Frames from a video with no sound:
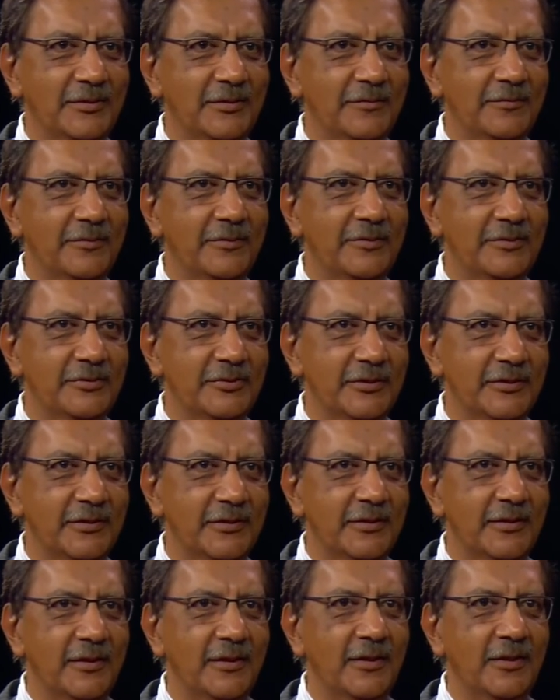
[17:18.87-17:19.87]
of the
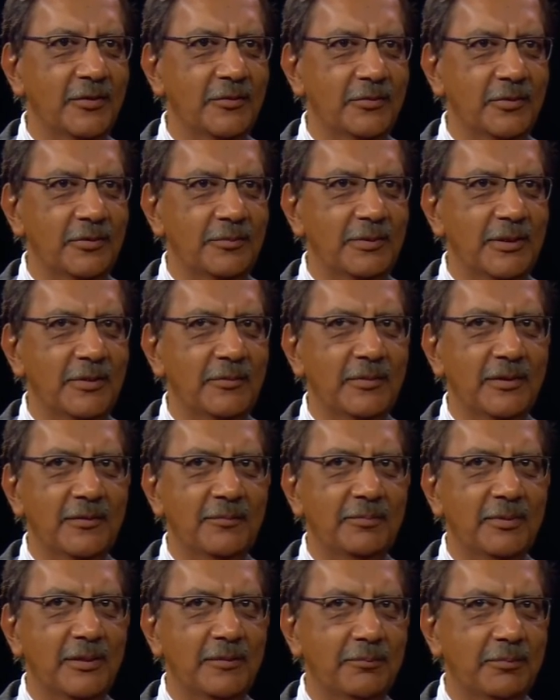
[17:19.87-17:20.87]
future will be where
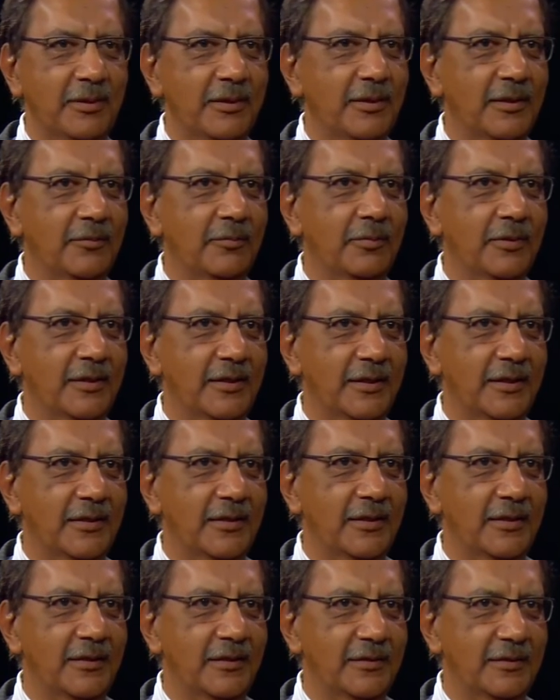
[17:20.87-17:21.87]
people are
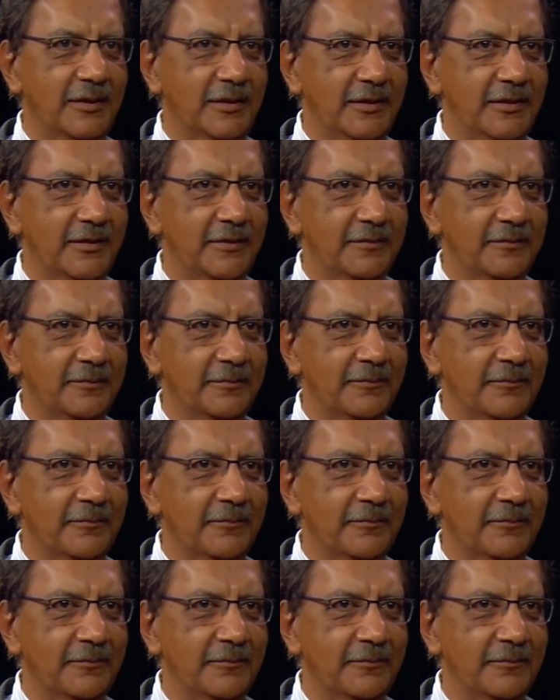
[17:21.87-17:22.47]
working out of there,